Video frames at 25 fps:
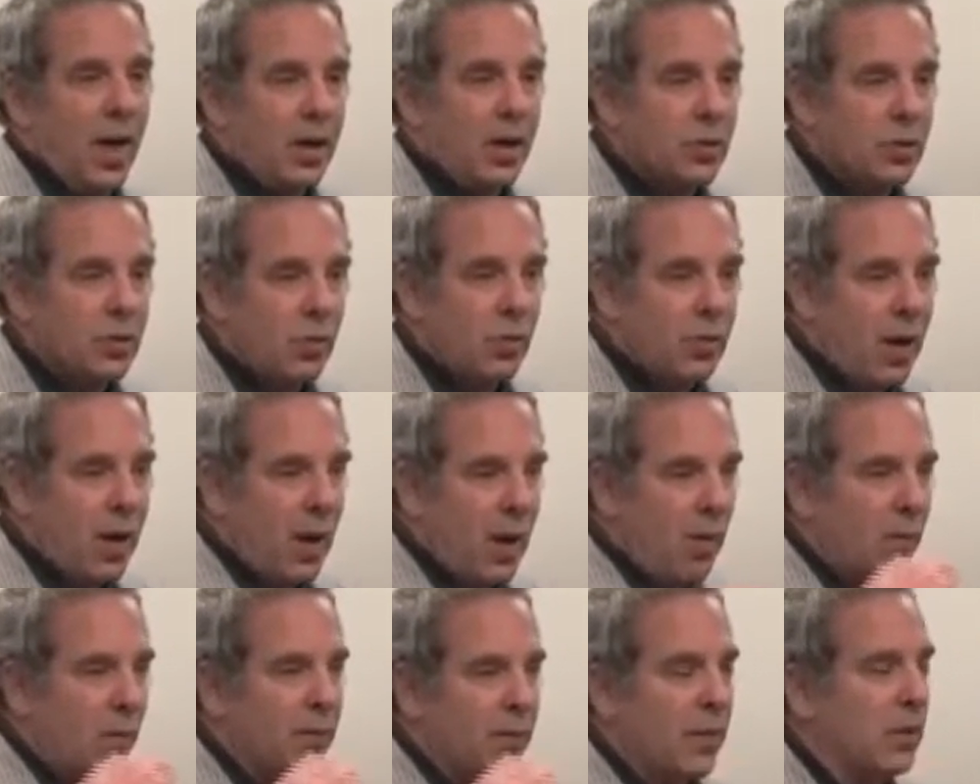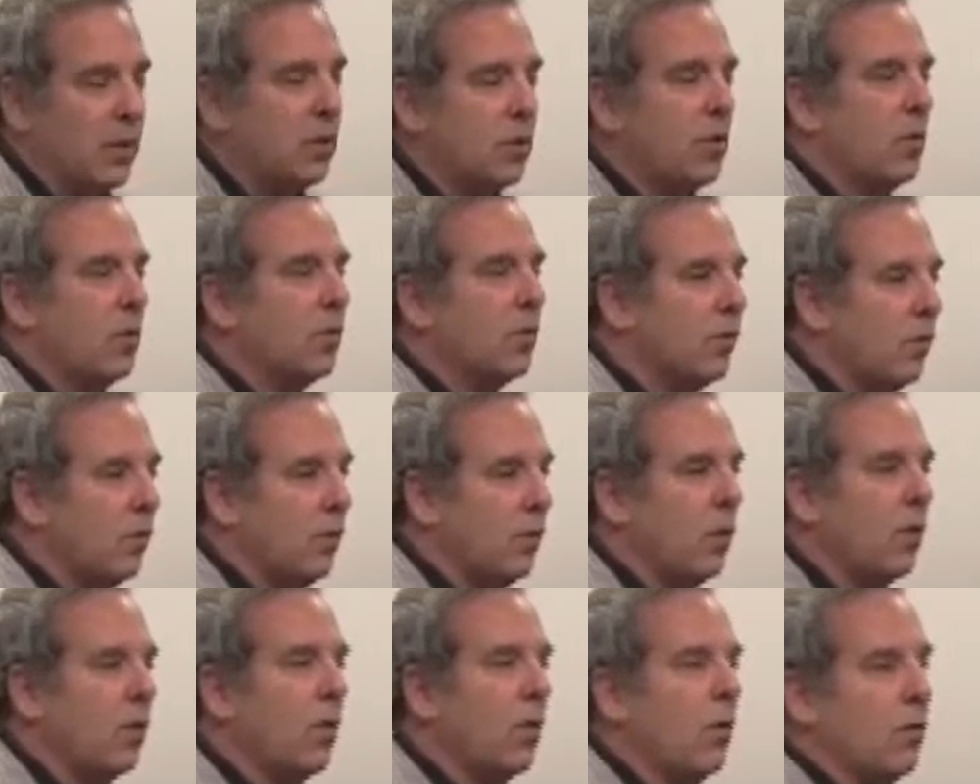So now I'm going to turn the
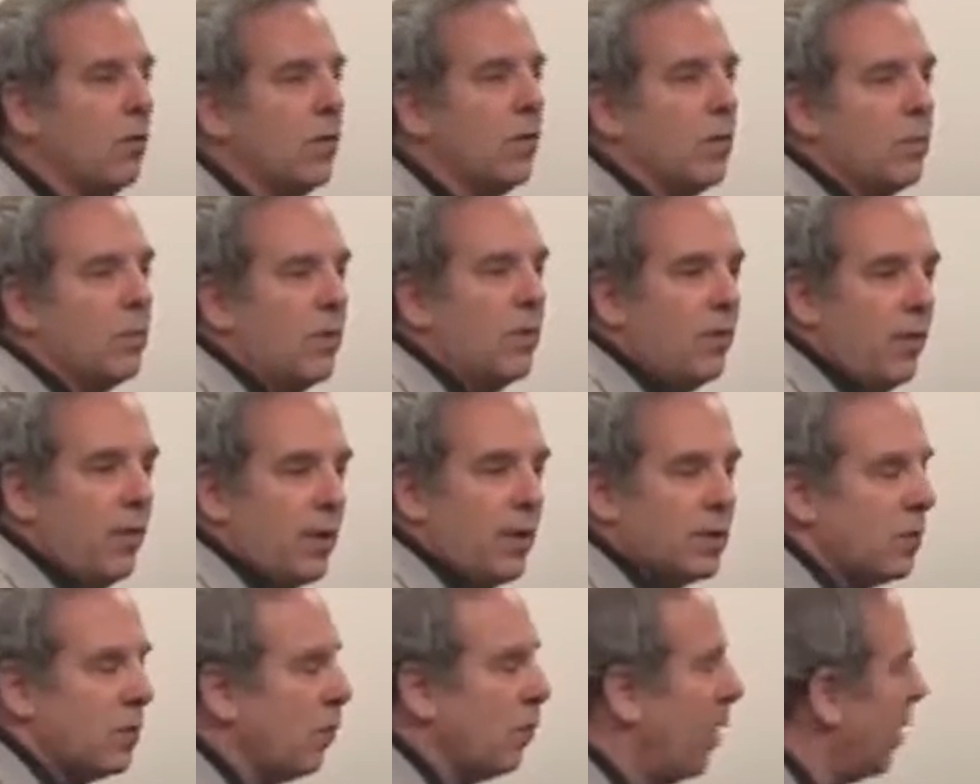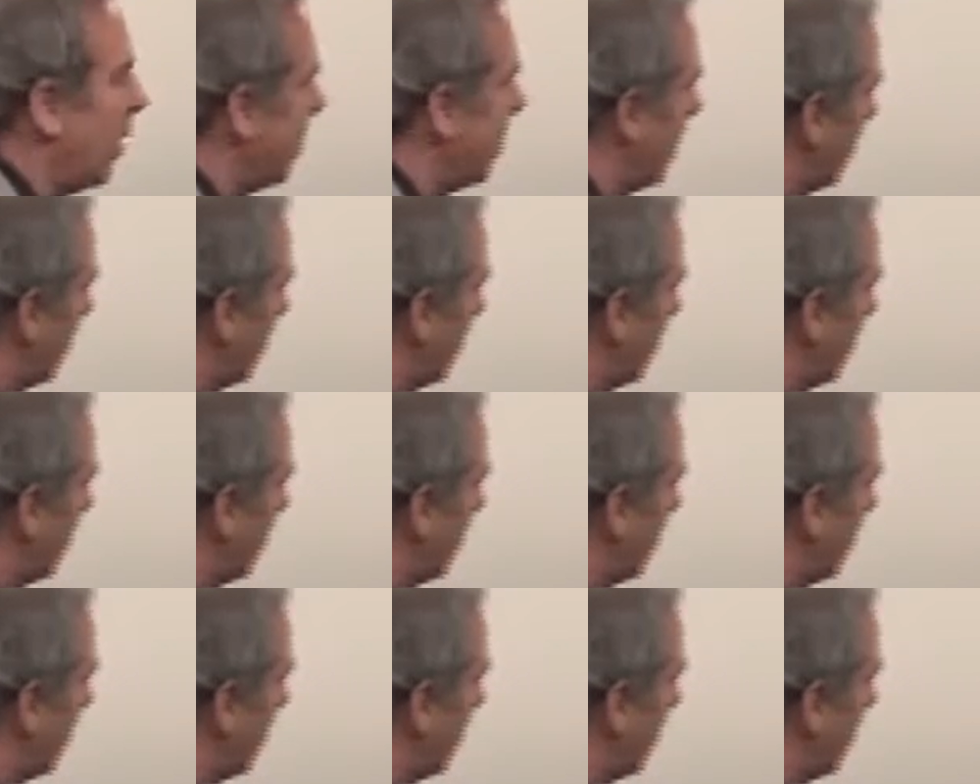floor over to Professor Webb